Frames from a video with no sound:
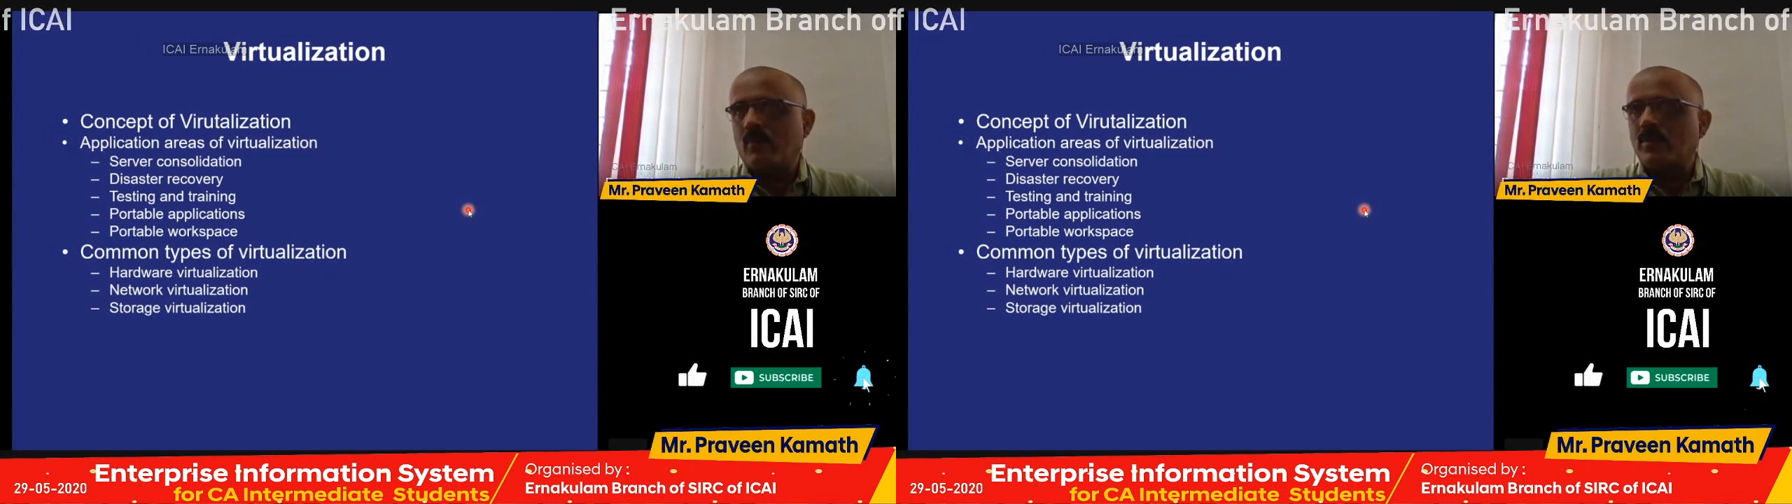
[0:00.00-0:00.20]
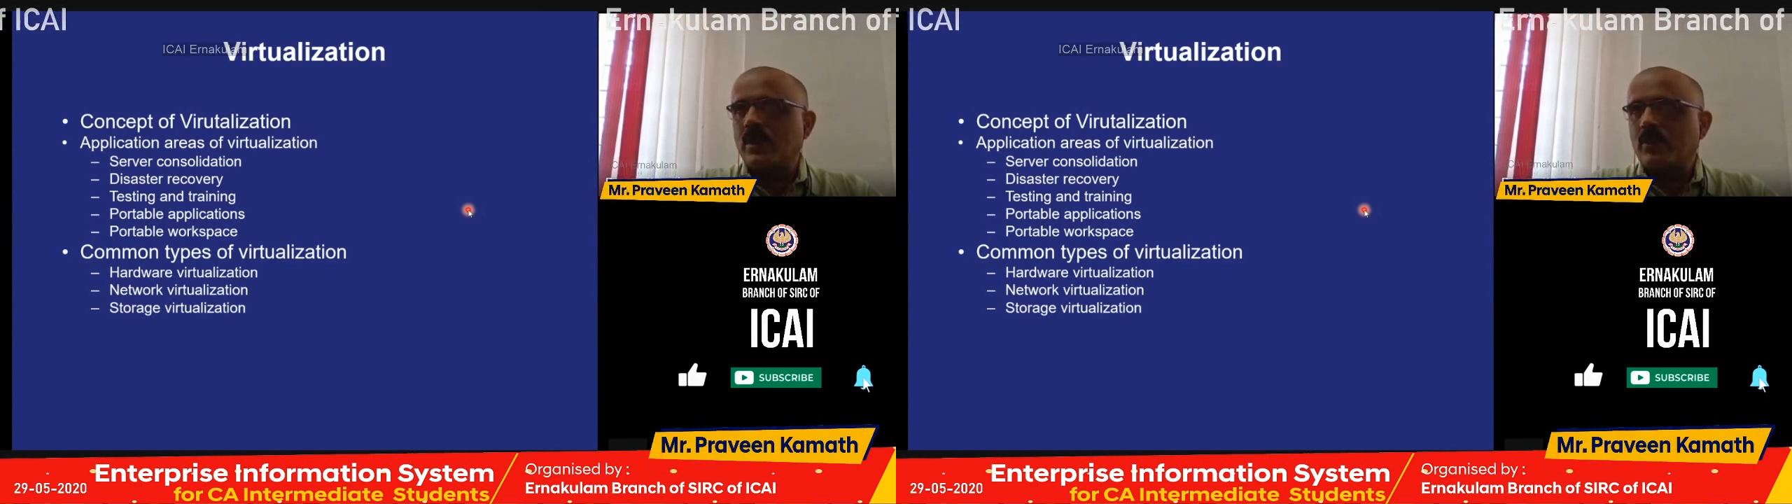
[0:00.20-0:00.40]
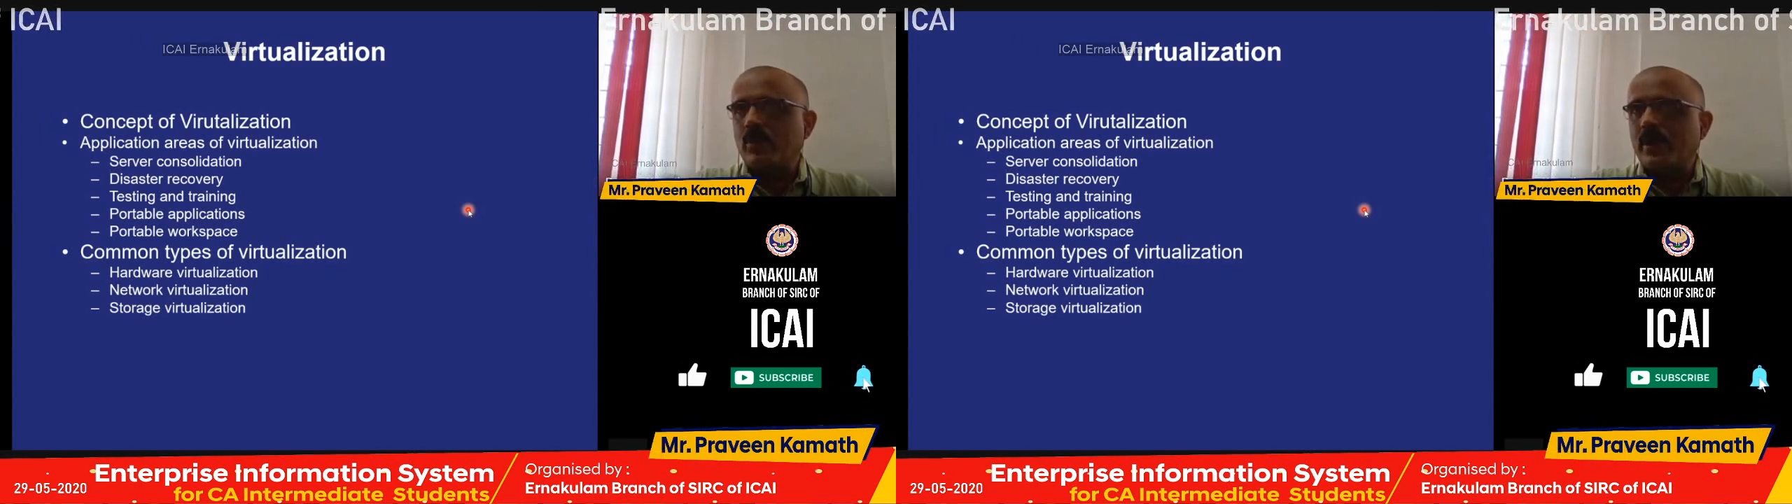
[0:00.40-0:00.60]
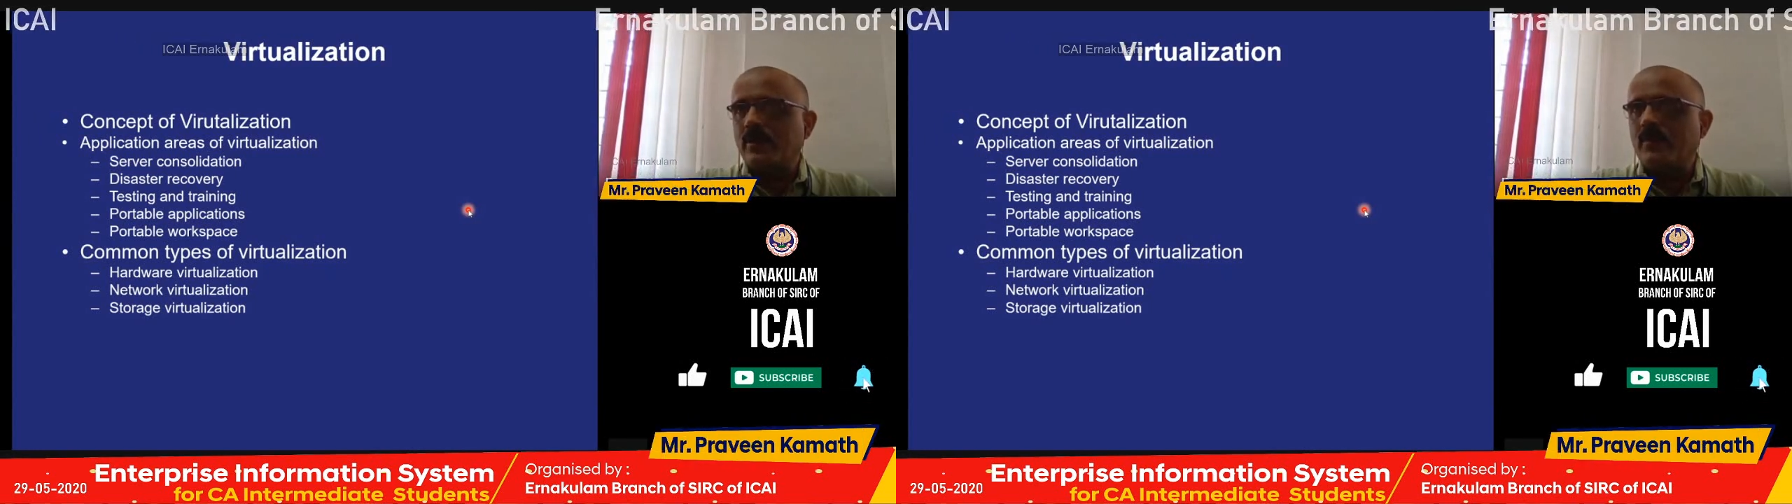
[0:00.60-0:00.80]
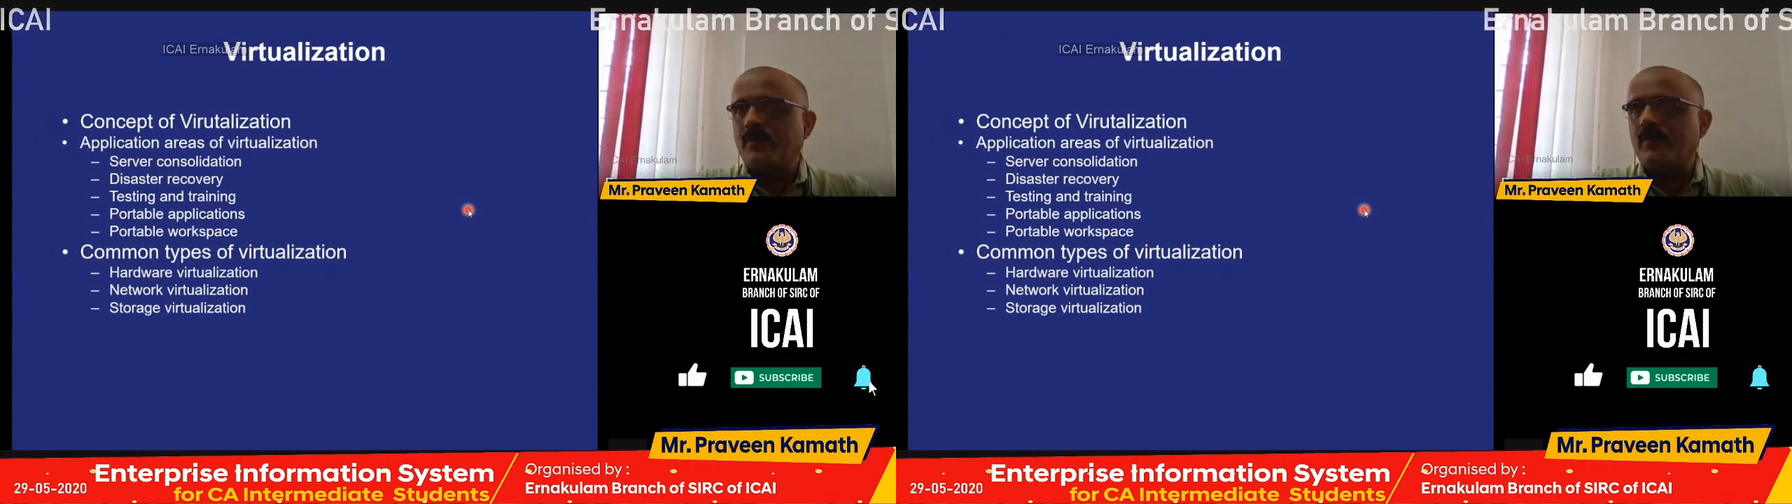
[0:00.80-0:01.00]
What is the
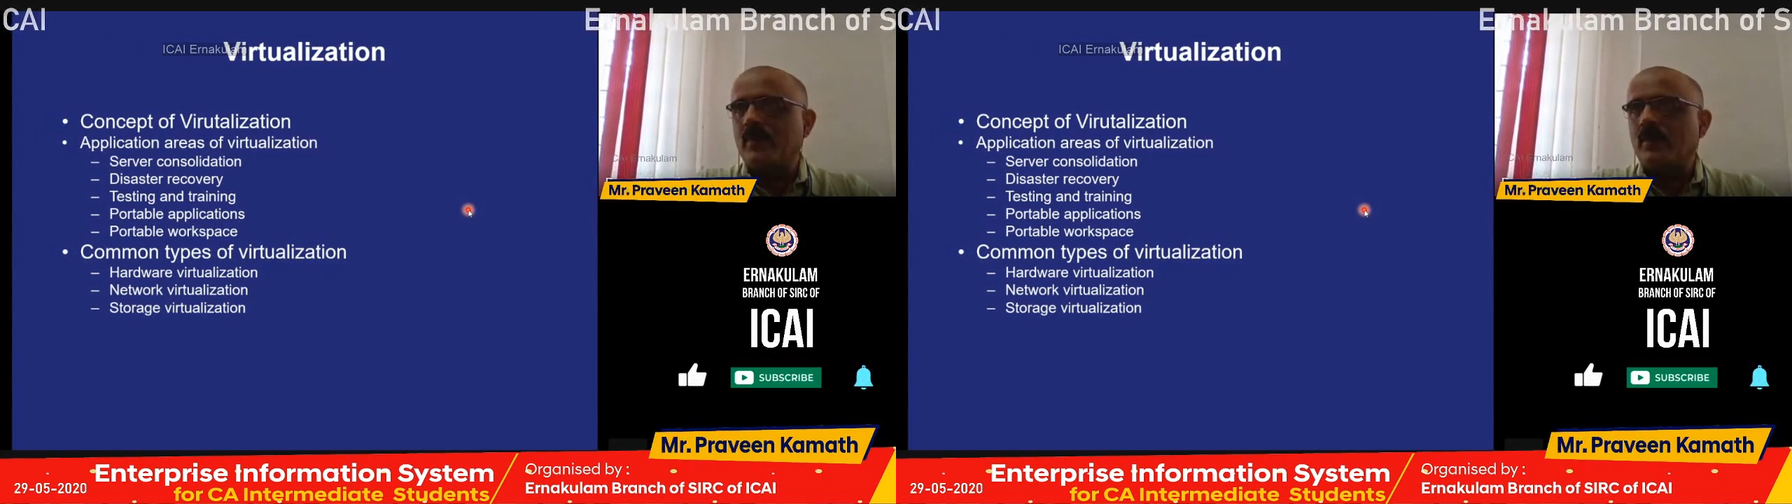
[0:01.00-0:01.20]
advantage of